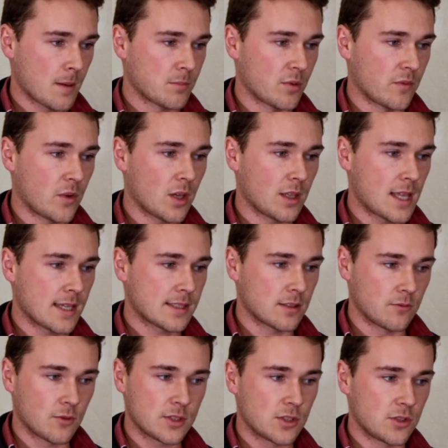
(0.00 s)
Provide
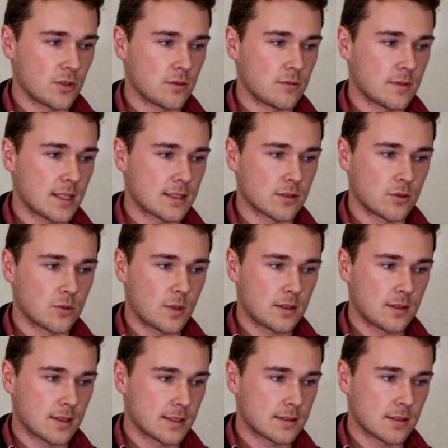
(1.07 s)
lasting residue, that's a good
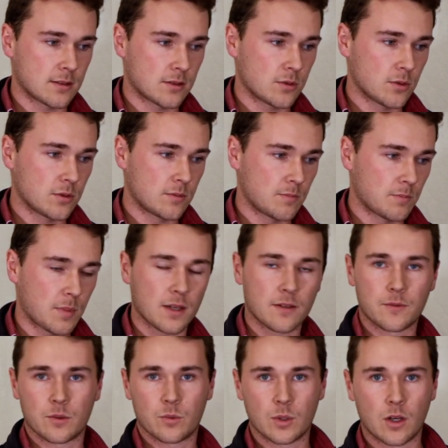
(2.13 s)
one. That's a good
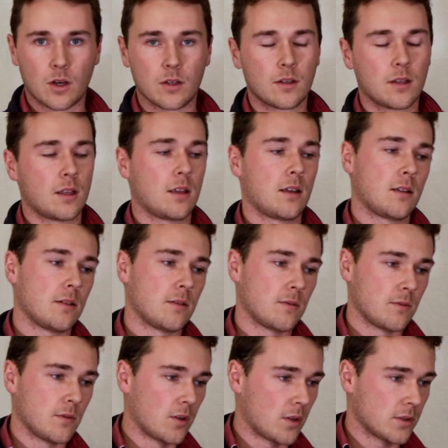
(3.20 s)
benefit we got.
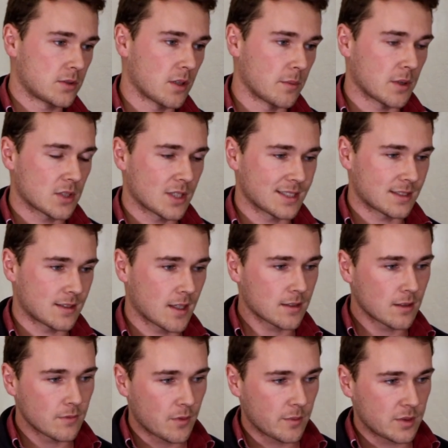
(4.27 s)
Not so much
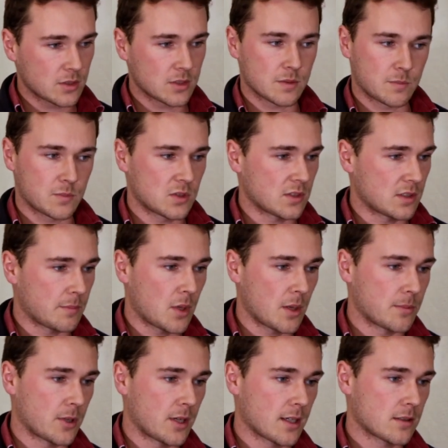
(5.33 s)
selecting from it, just a
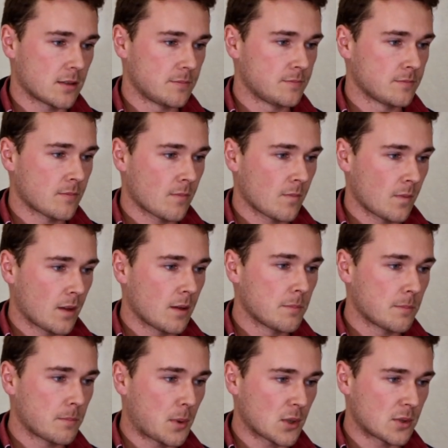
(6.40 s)
byproduct.
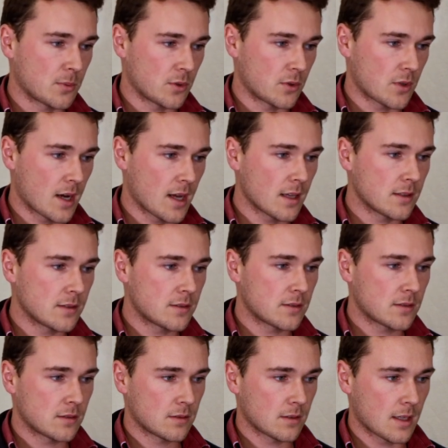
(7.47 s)
Possible to
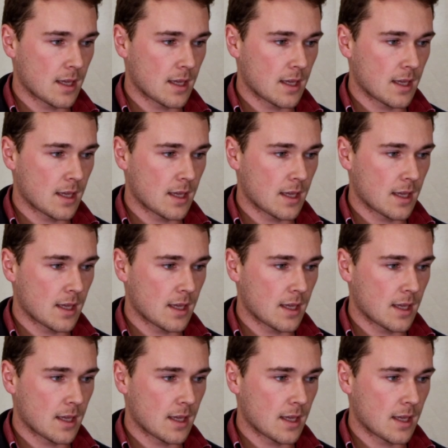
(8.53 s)
graze,